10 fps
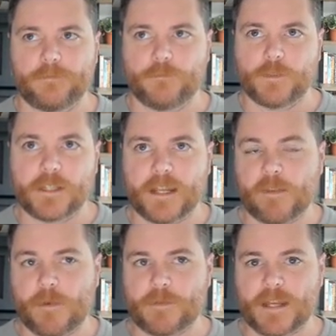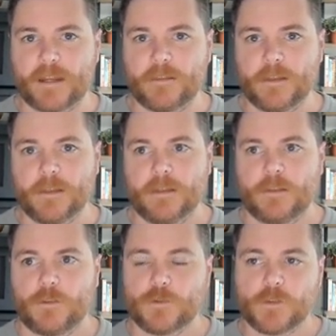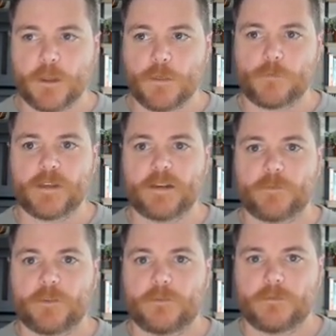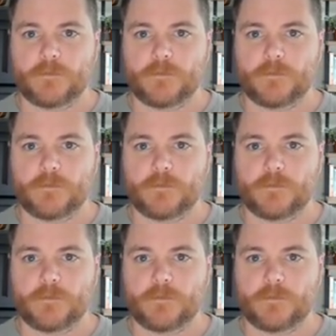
really any website, there's really 3 different